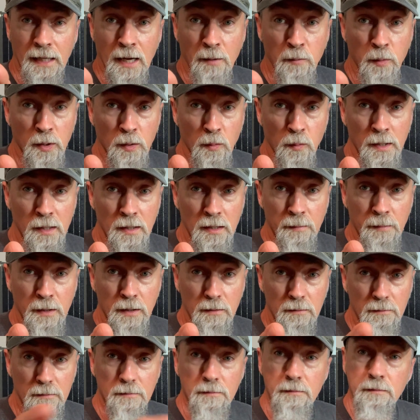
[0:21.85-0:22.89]
I want to welcome
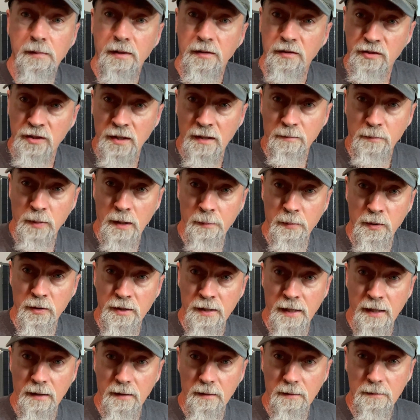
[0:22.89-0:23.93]
you to the Cheffprepper
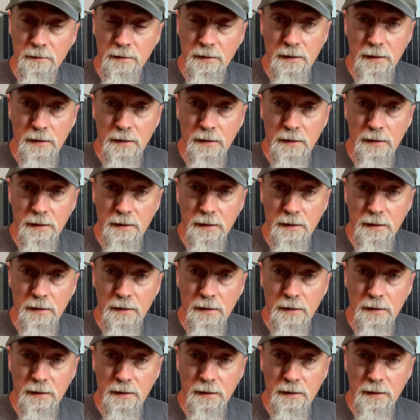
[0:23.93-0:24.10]
channel.